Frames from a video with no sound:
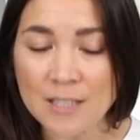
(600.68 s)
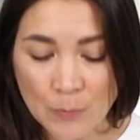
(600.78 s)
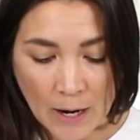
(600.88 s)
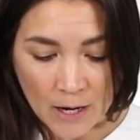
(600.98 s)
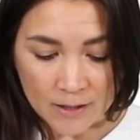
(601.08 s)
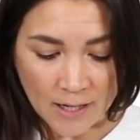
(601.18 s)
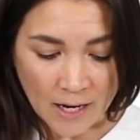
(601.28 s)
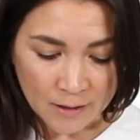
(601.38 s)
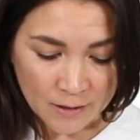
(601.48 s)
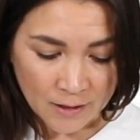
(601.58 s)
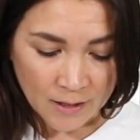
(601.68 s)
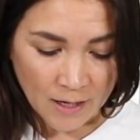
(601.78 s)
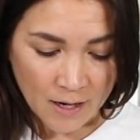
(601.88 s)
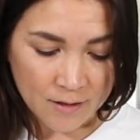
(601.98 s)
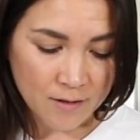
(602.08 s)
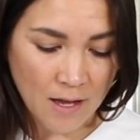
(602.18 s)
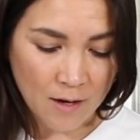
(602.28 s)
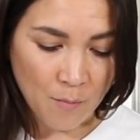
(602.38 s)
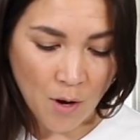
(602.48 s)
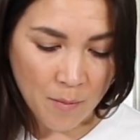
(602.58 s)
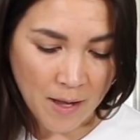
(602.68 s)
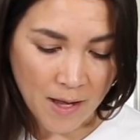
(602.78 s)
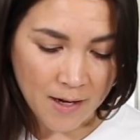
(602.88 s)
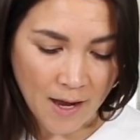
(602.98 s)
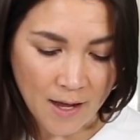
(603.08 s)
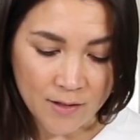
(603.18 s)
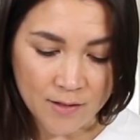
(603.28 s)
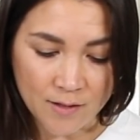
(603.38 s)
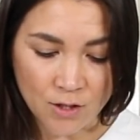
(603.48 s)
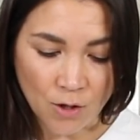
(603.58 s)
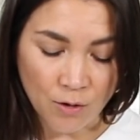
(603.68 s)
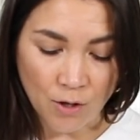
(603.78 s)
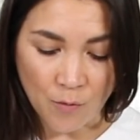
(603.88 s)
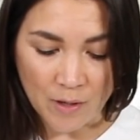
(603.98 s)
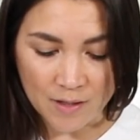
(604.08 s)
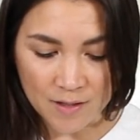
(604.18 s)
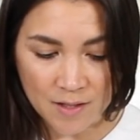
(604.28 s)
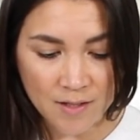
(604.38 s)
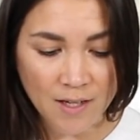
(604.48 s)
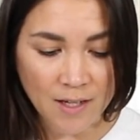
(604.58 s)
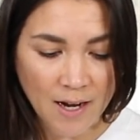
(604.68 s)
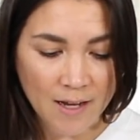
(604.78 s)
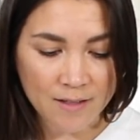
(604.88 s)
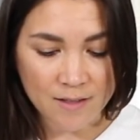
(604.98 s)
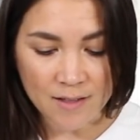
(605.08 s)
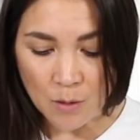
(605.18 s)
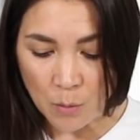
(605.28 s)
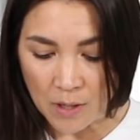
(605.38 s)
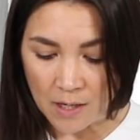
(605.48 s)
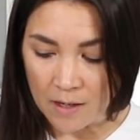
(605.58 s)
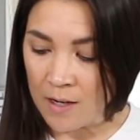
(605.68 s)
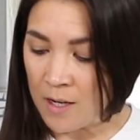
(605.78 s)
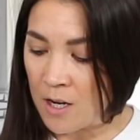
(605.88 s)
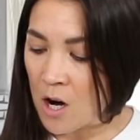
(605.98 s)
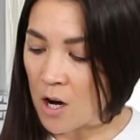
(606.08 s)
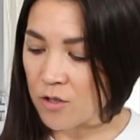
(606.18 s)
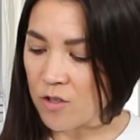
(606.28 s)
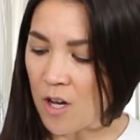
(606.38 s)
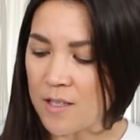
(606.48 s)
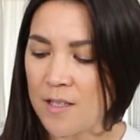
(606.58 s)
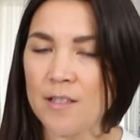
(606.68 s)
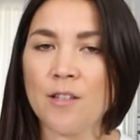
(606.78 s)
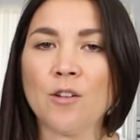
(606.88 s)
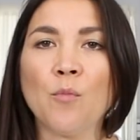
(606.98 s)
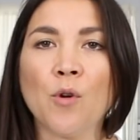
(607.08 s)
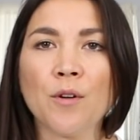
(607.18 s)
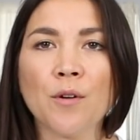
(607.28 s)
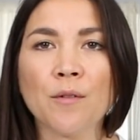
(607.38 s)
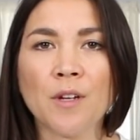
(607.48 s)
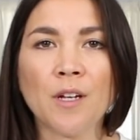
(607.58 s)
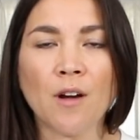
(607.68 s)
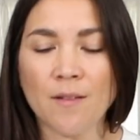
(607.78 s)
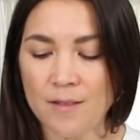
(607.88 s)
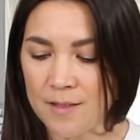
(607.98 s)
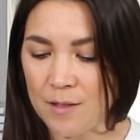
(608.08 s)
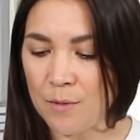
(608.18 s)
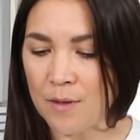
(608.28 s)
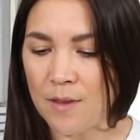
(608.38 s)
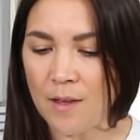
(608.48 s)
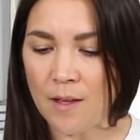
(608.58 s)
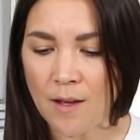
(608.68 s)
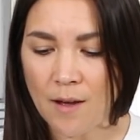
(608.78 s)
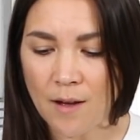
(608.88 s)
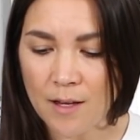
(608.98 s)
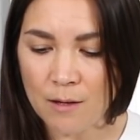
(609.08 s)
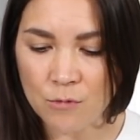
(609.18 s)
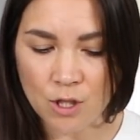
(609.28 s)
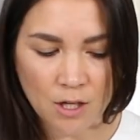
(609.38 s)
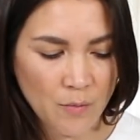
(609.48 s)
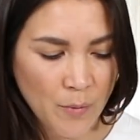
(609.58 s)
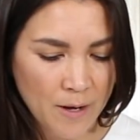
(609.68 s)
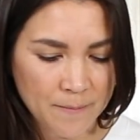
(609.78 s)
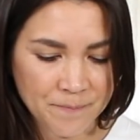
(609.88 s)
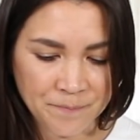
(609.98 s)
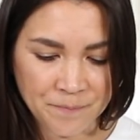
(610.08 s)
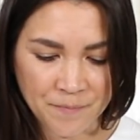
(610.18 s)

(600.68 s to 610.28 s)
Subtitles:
inspired than anything. It has edamame, it has the Tokyo mix seasoning, it has seaweed. Our sauce is a little more Korean, obviously, with the kimchi, but